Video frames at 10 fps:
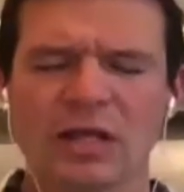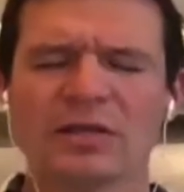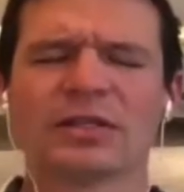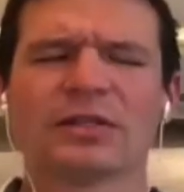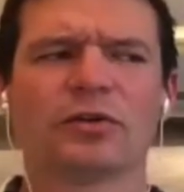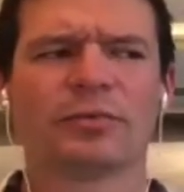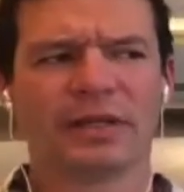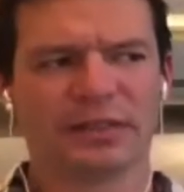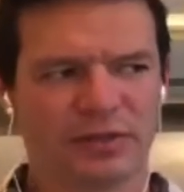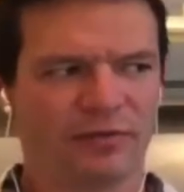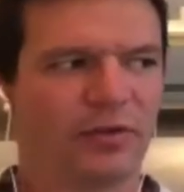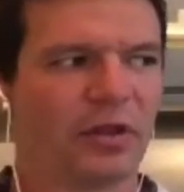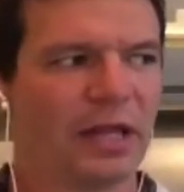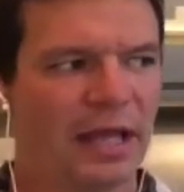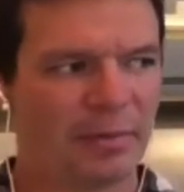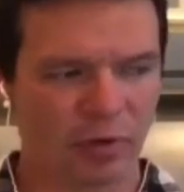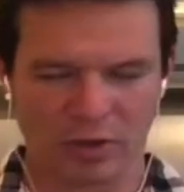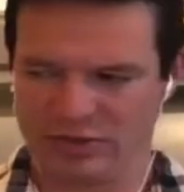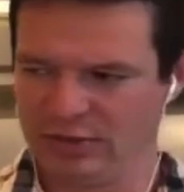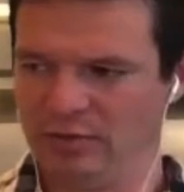us a little bit. So for the
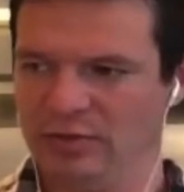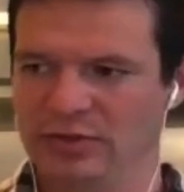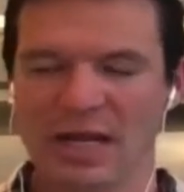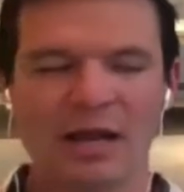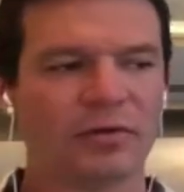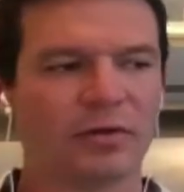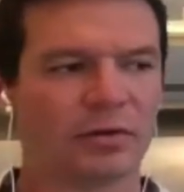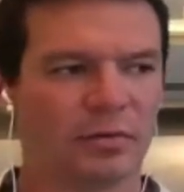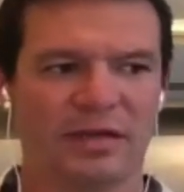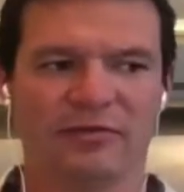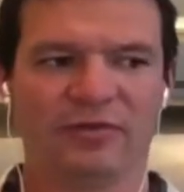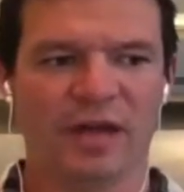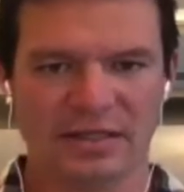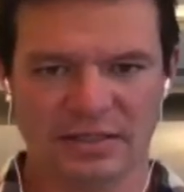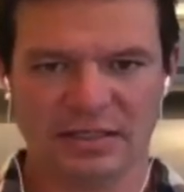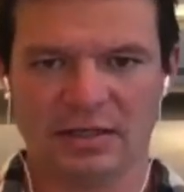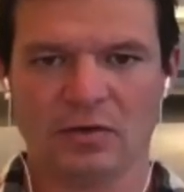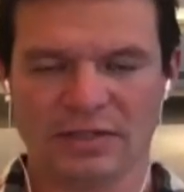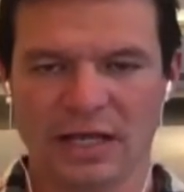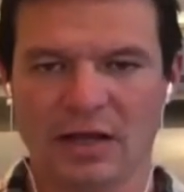layperson who's never invested in
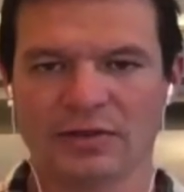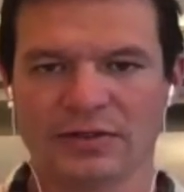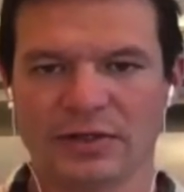hotels,